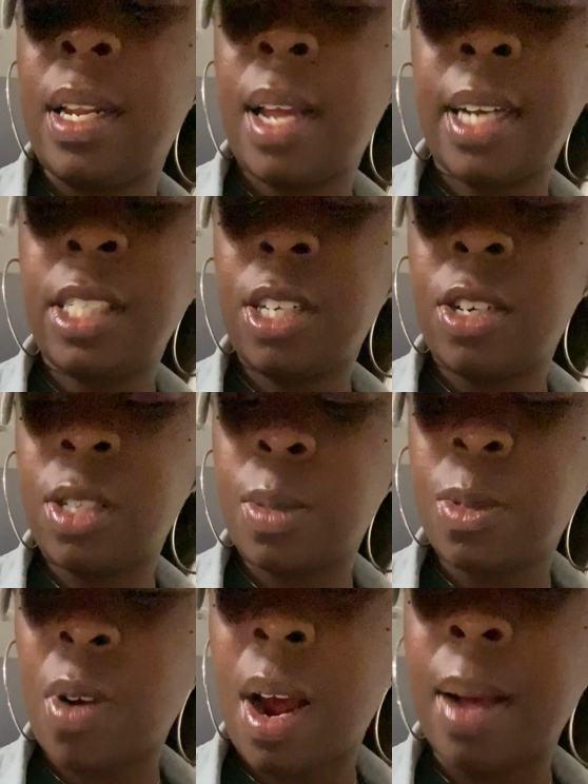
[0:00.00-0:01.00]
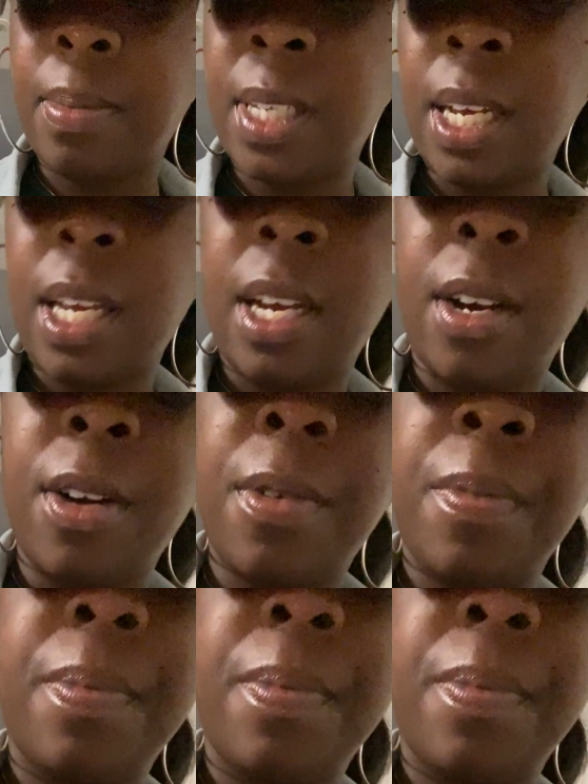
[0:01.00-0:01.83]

like, share, and subscribe. Take care.